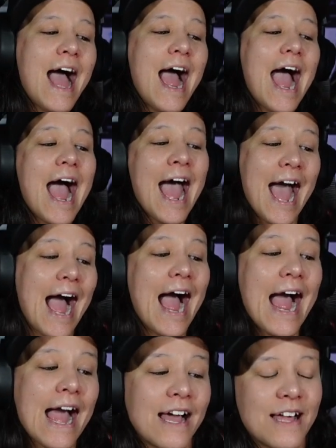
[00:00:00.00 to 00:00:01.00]
"Ha
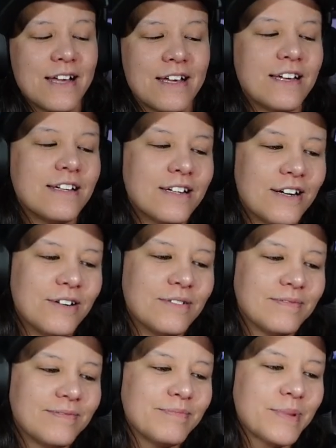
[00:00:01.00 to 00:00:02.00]
ha," you know,
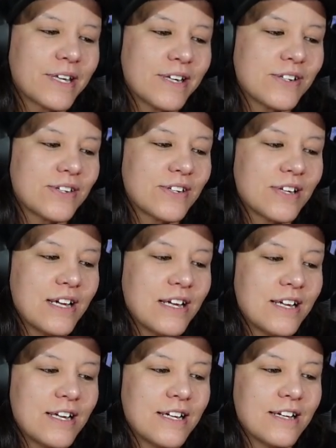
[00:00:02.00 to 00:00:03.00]
because
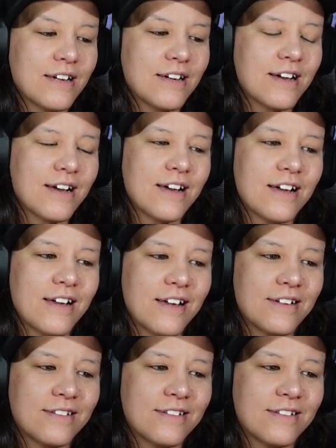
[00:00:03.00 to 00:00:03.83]
uh,